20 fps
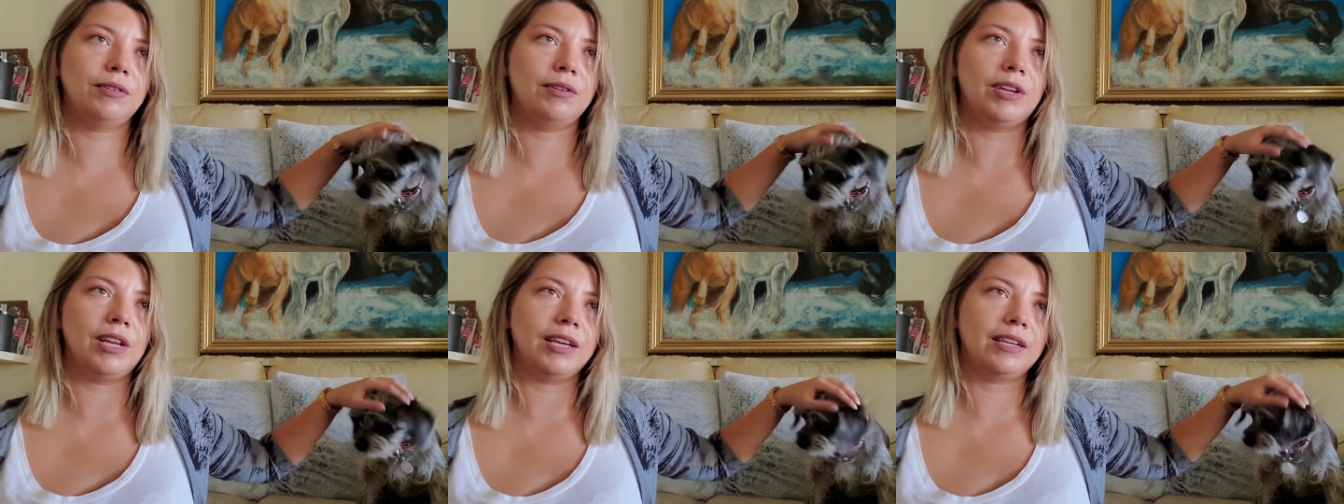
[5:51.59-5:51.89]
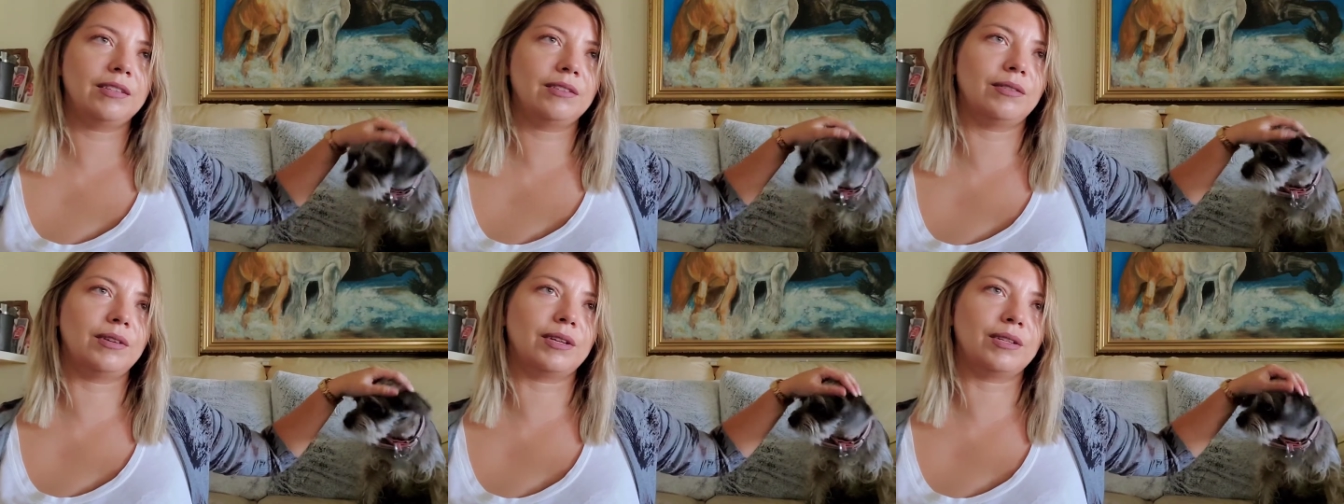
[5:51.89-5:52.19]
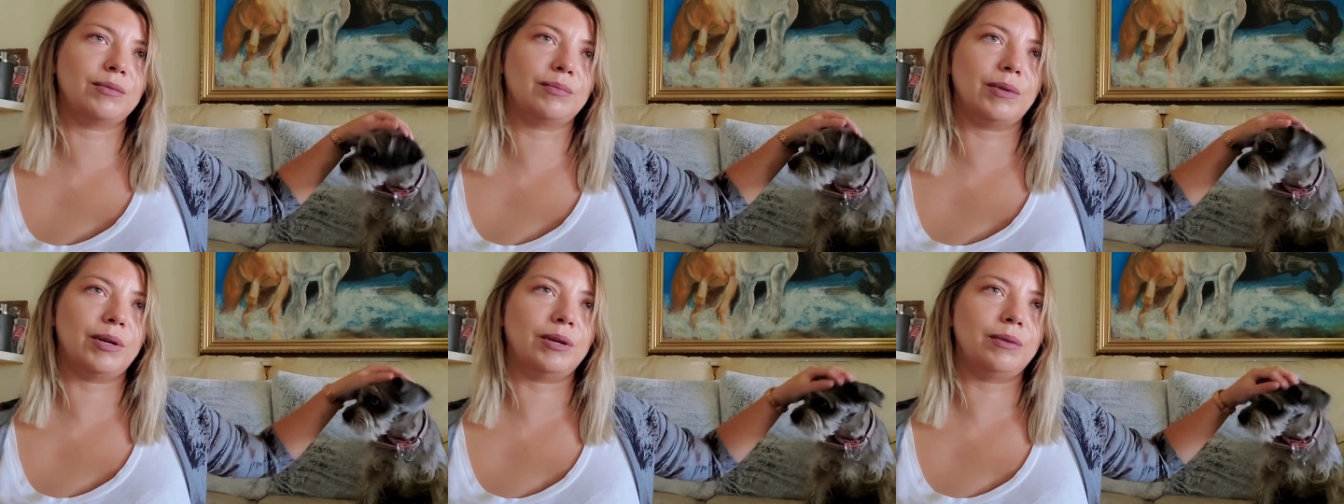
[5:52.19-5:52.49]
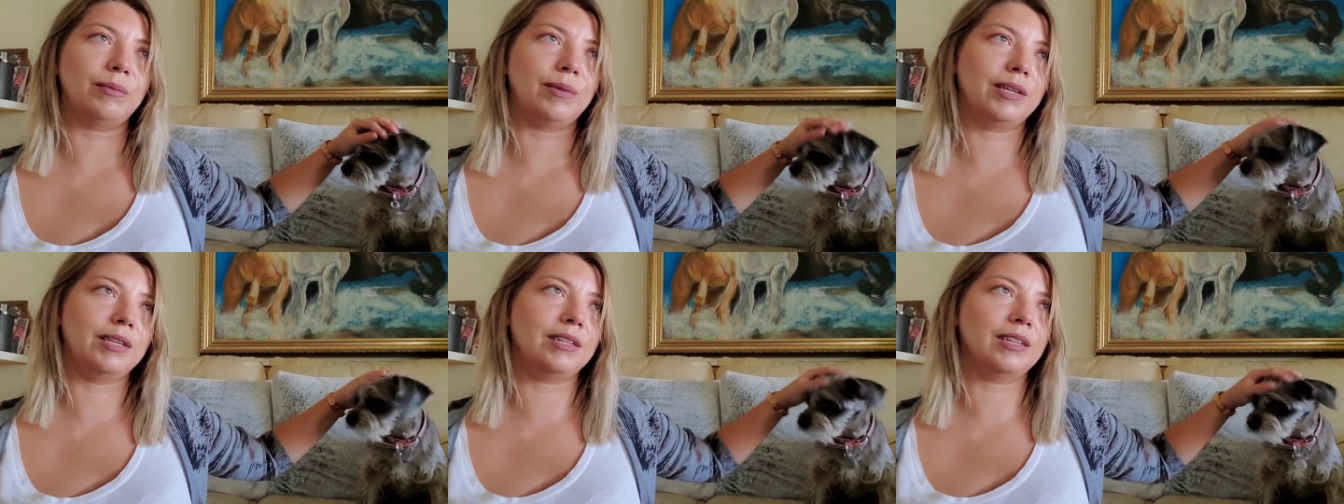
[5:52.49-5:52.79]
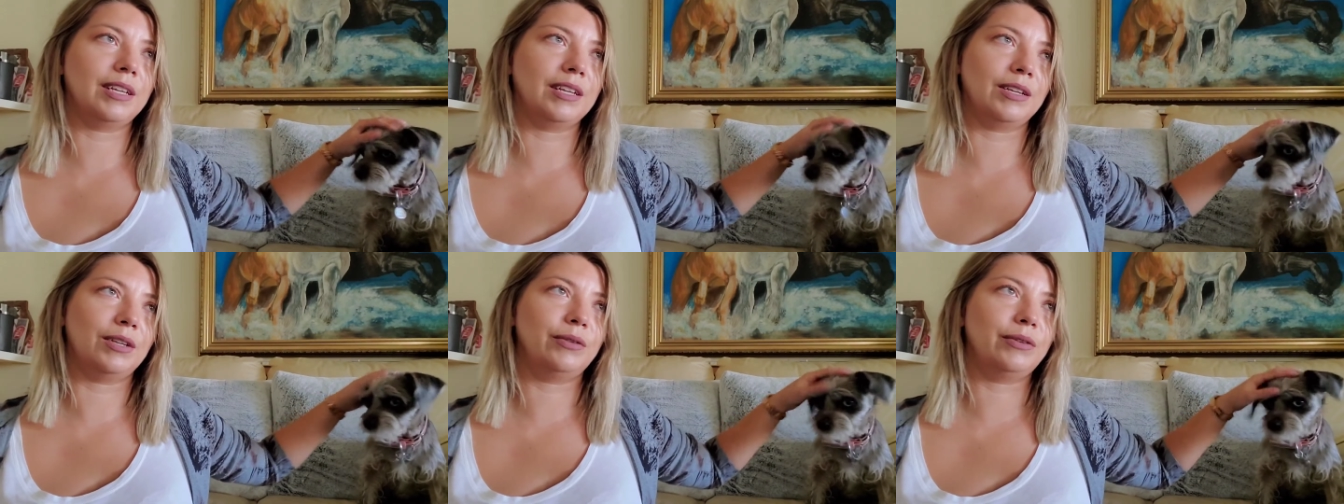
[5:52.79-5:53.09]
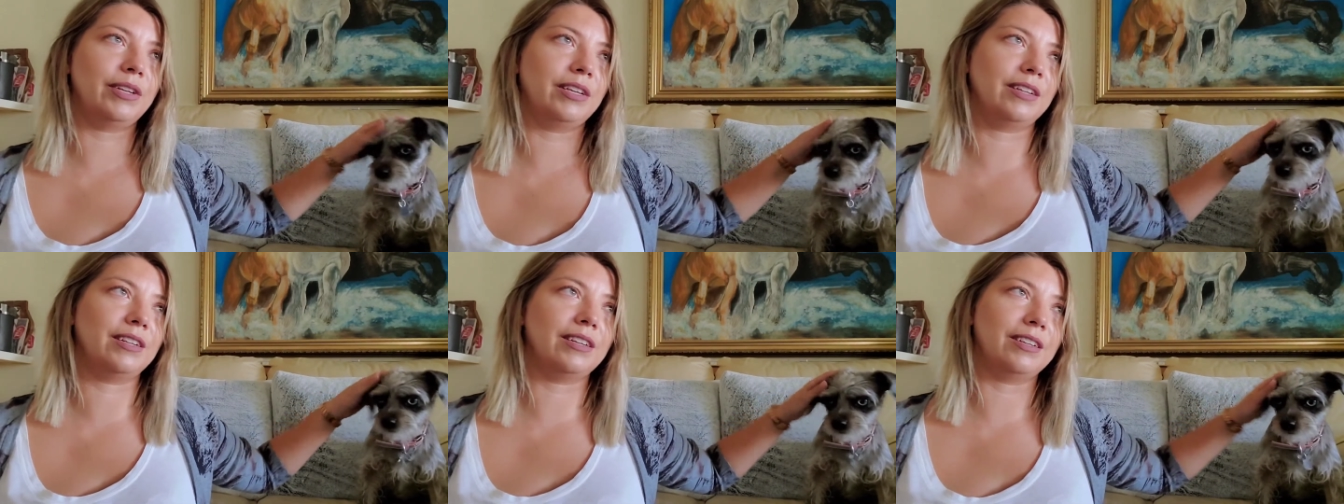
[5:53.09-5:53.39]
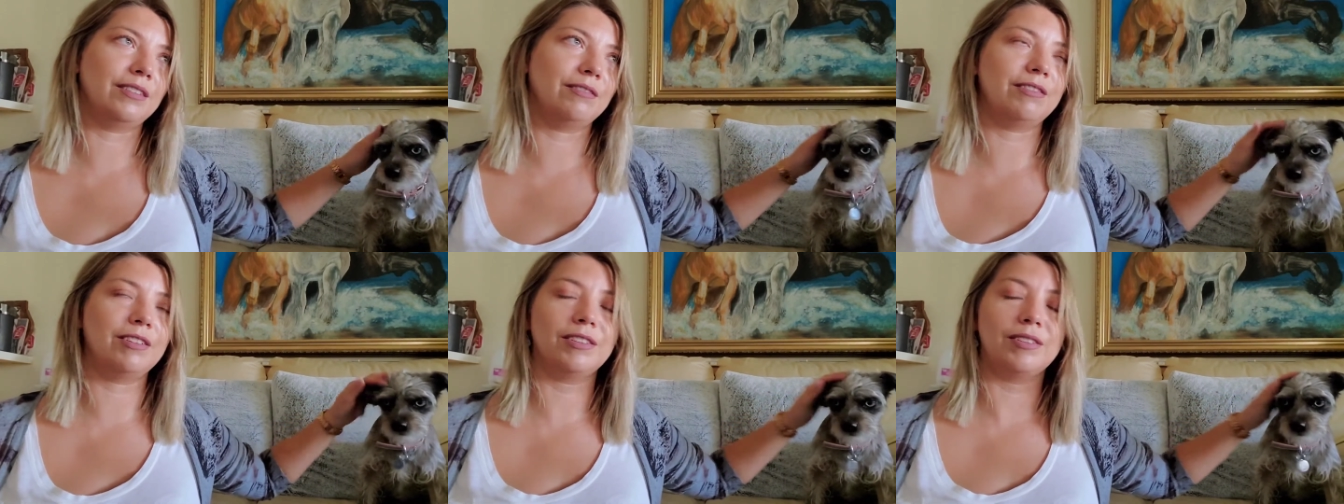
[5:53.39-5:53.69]
like to experiment and you need
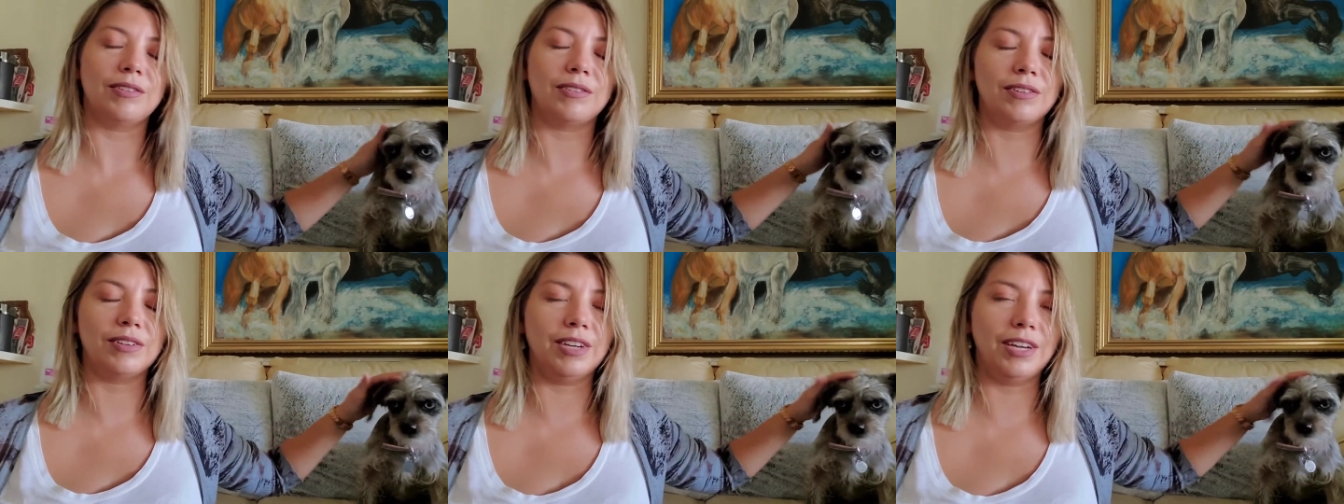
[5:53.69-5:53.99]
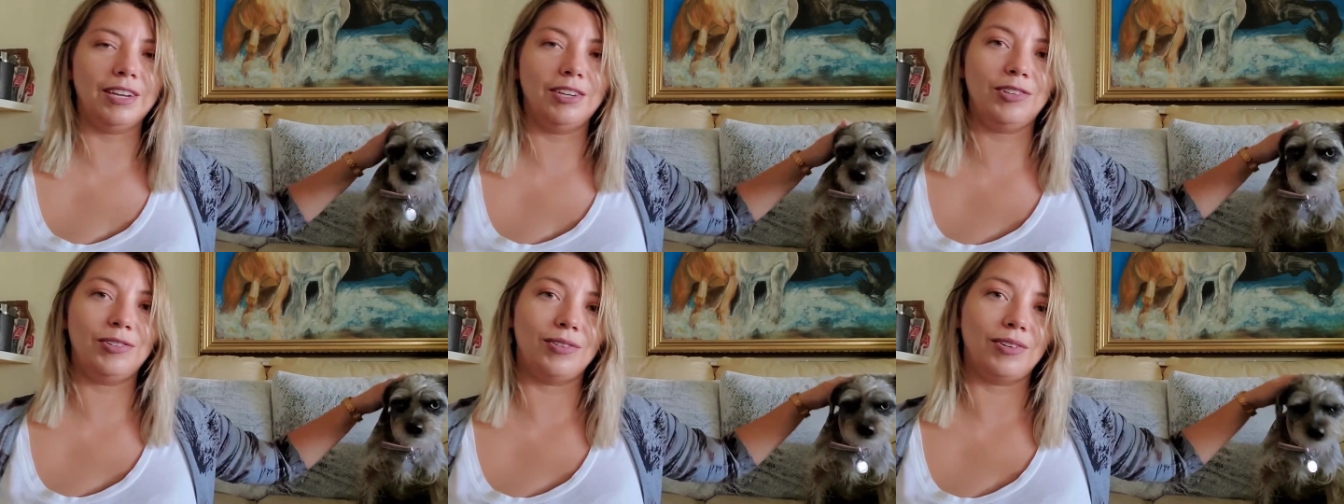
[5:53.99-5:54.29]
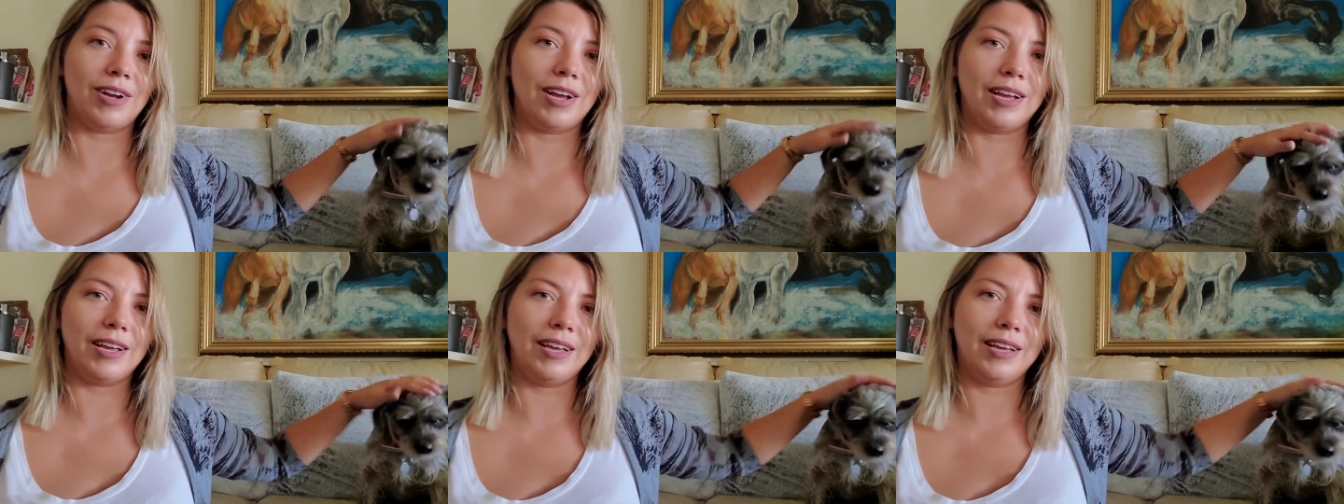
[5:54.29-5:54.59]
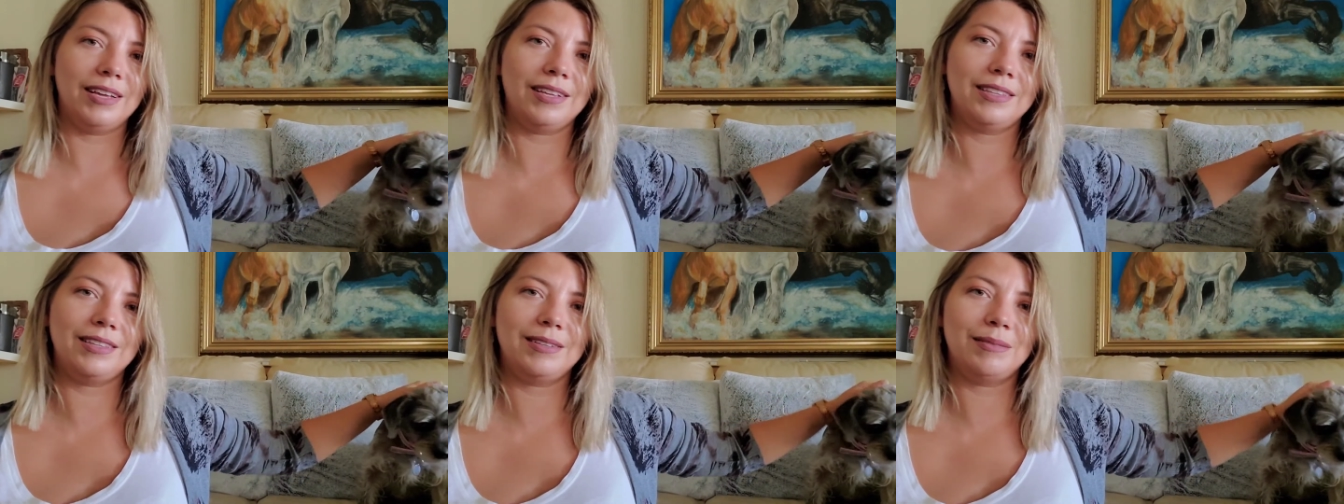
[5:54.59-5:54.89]
inventory, try it.